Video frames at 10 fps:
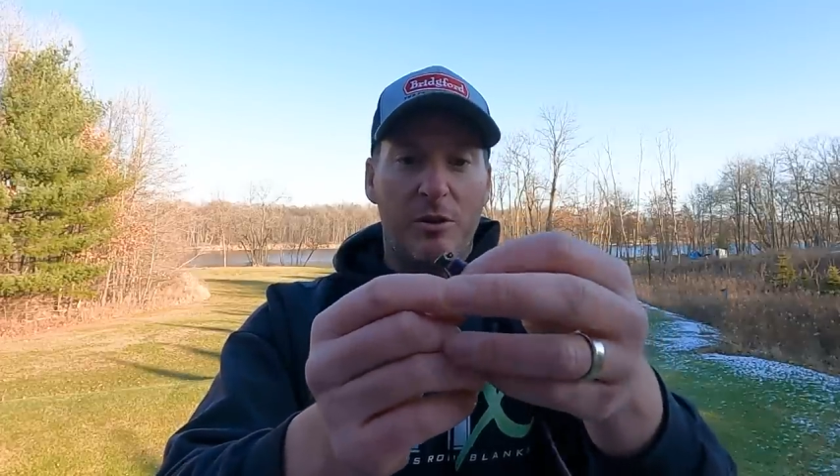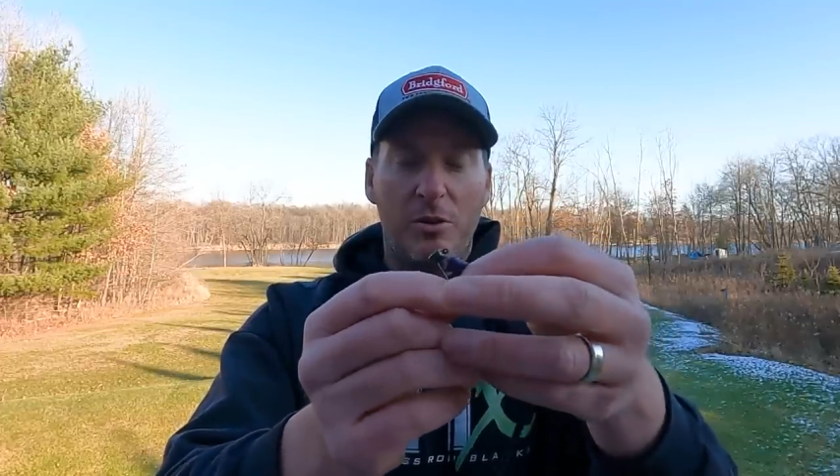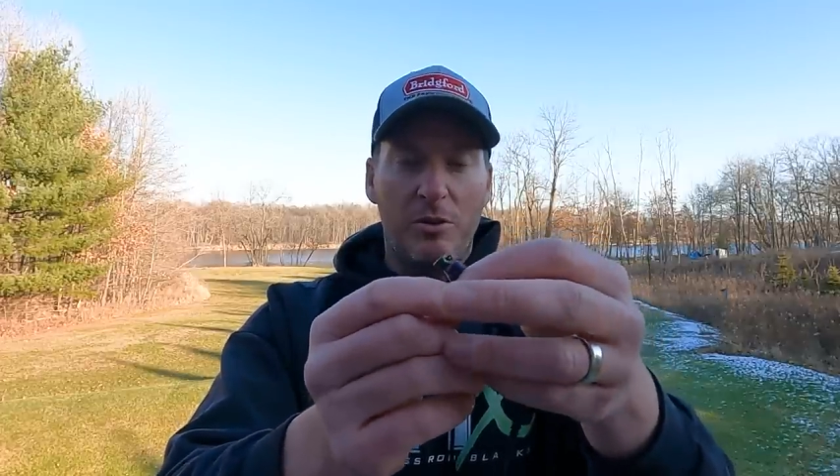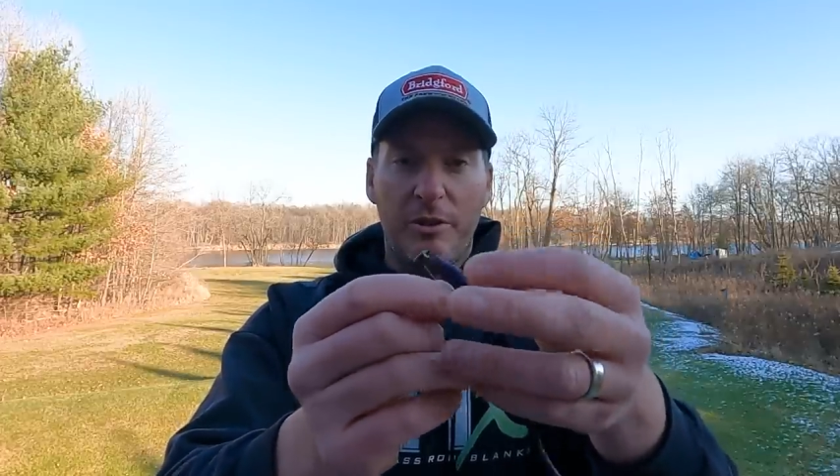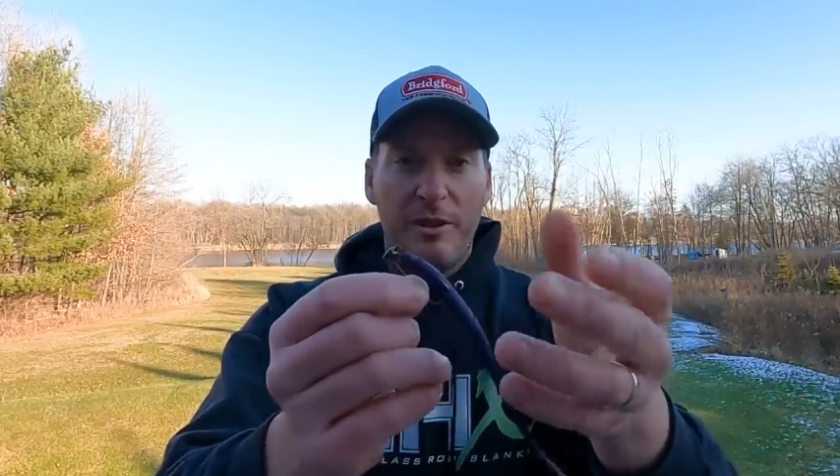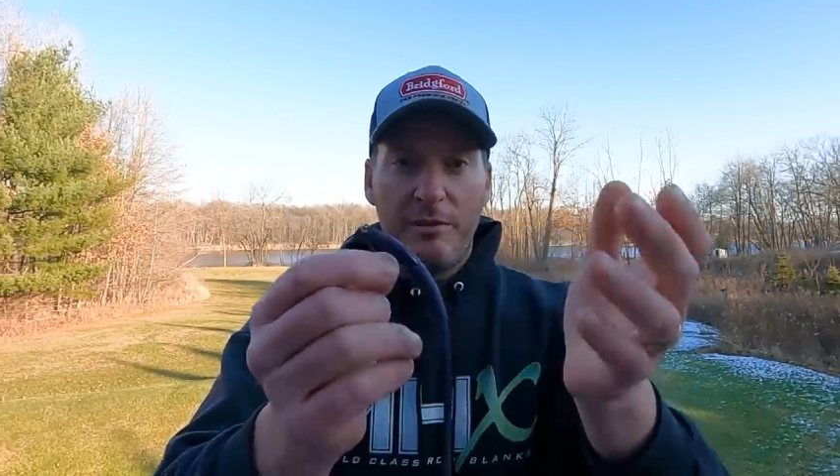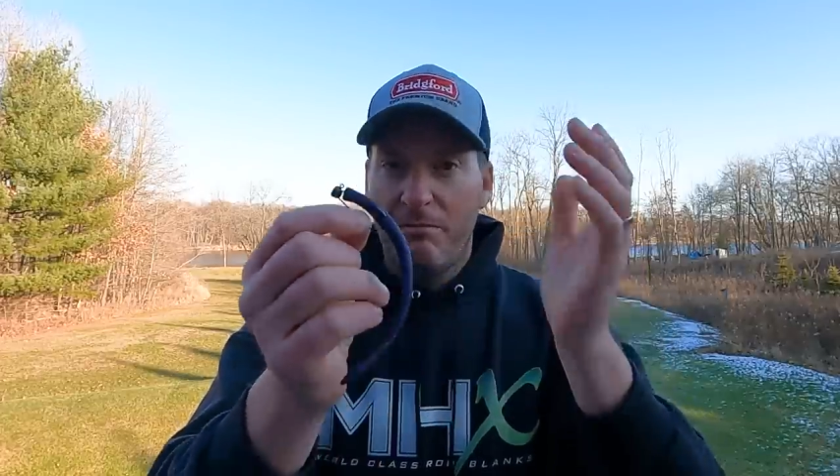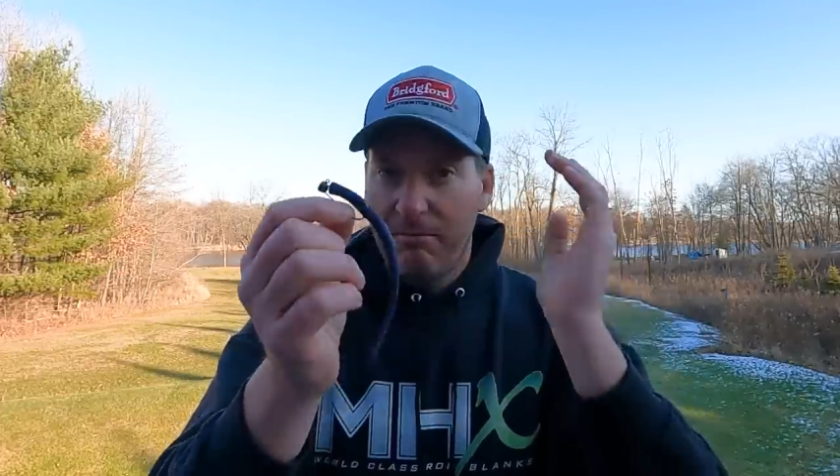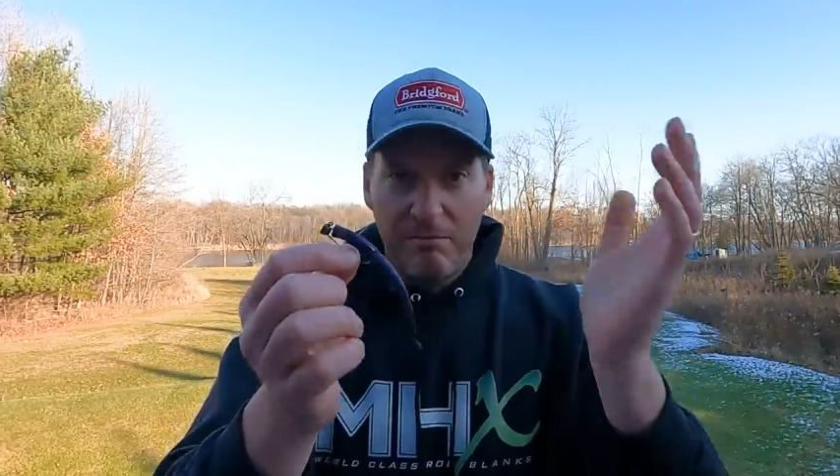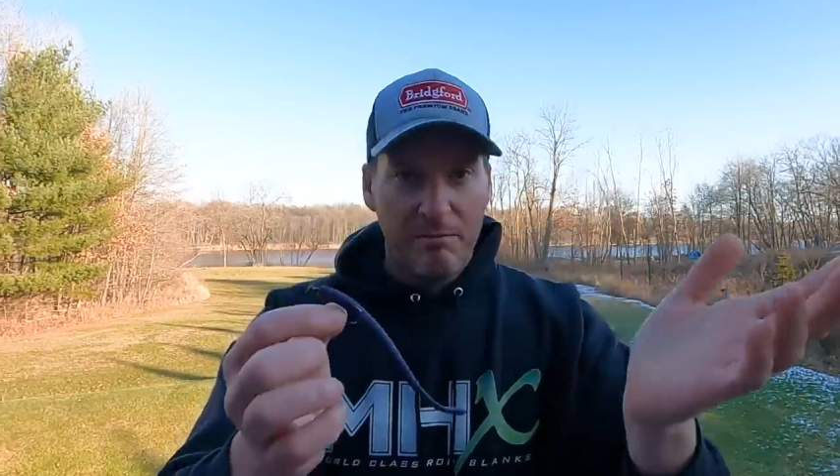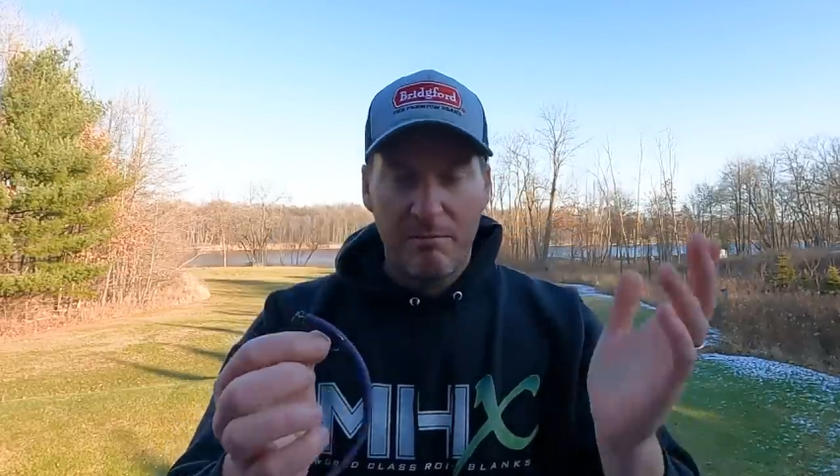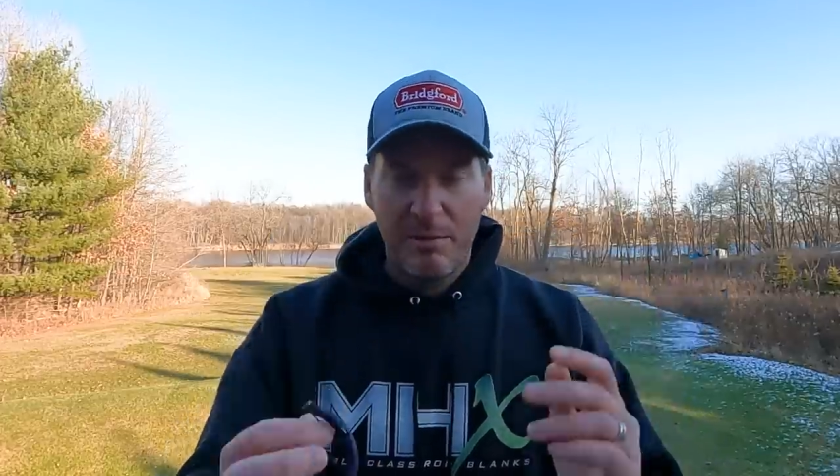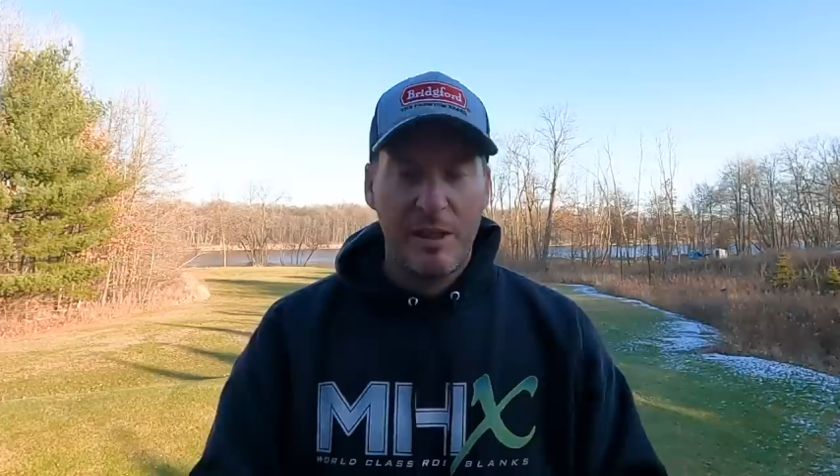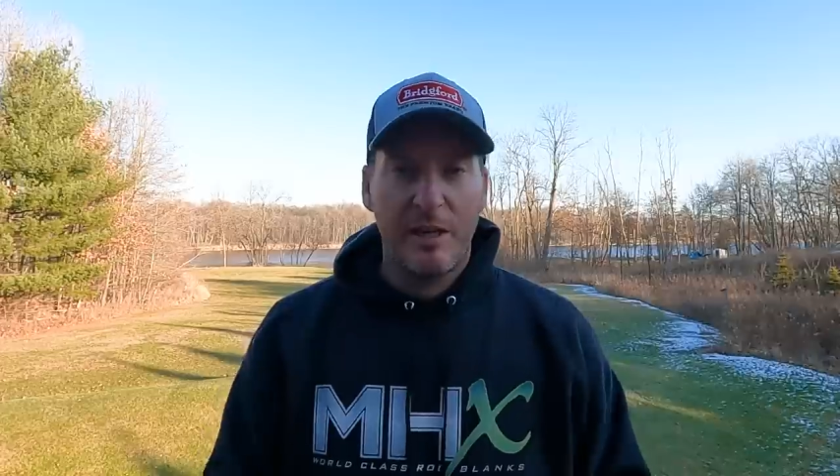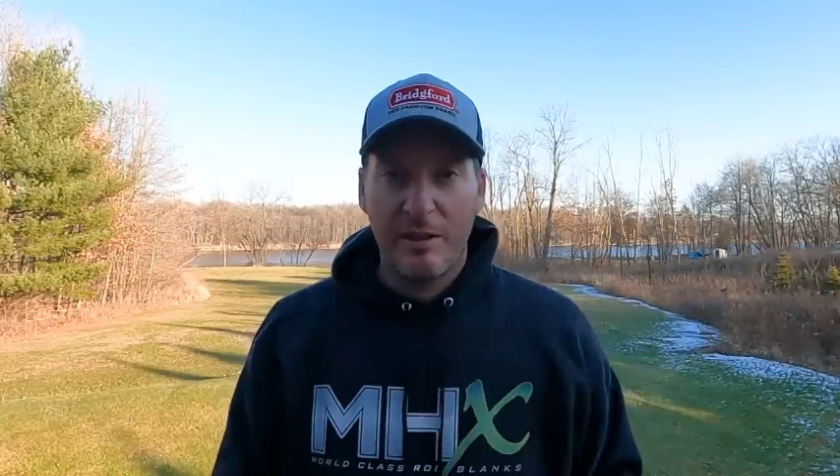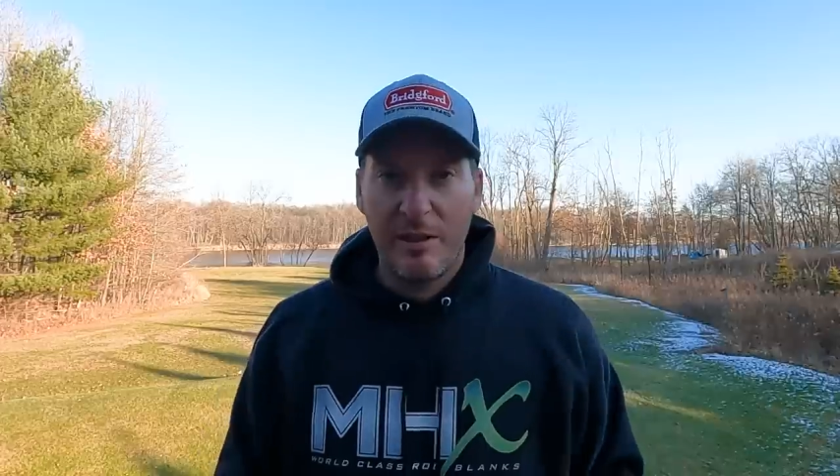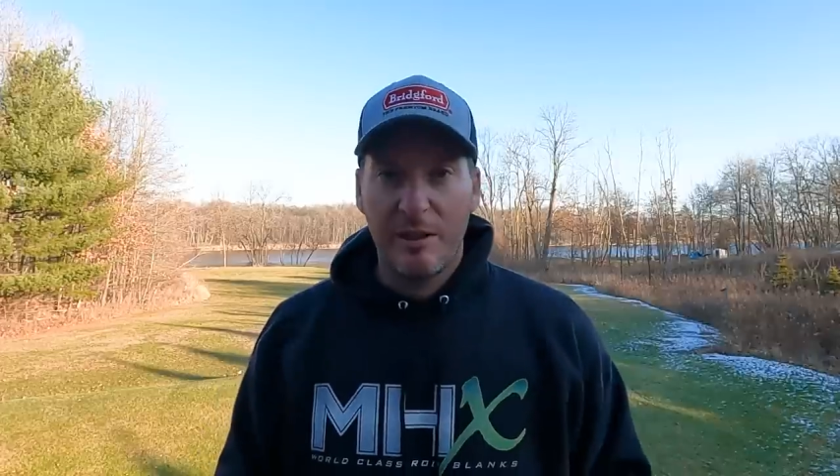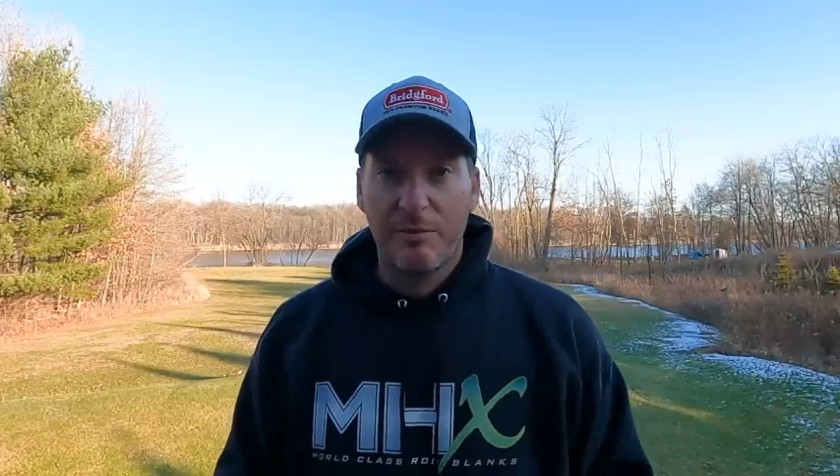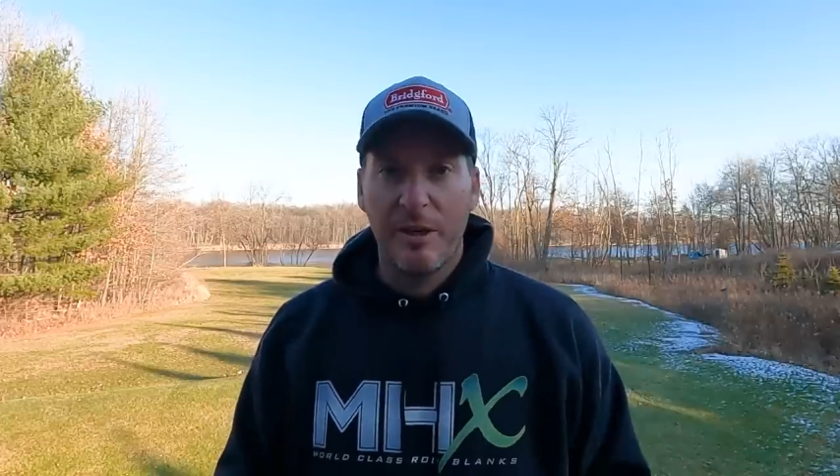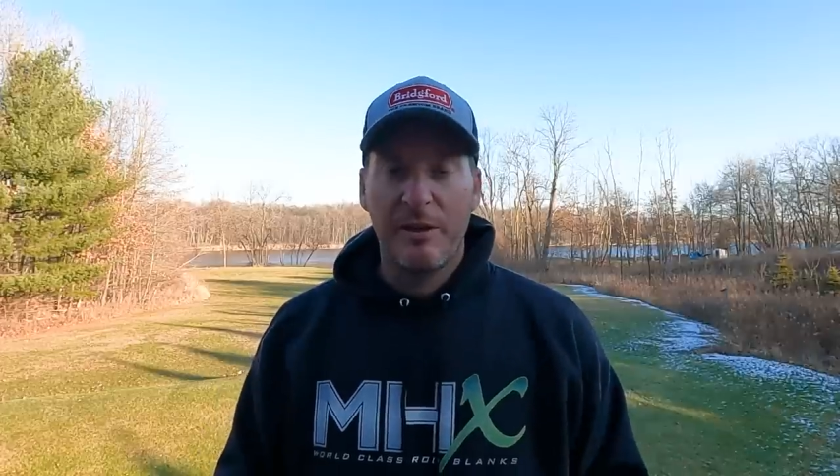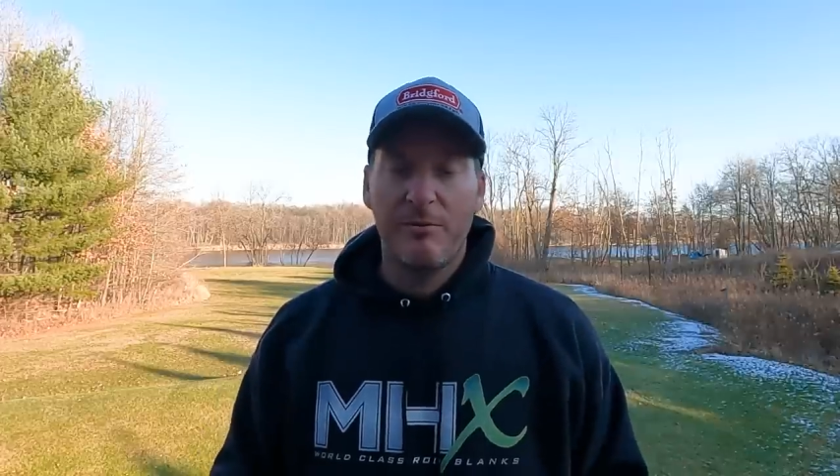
holding technique, right?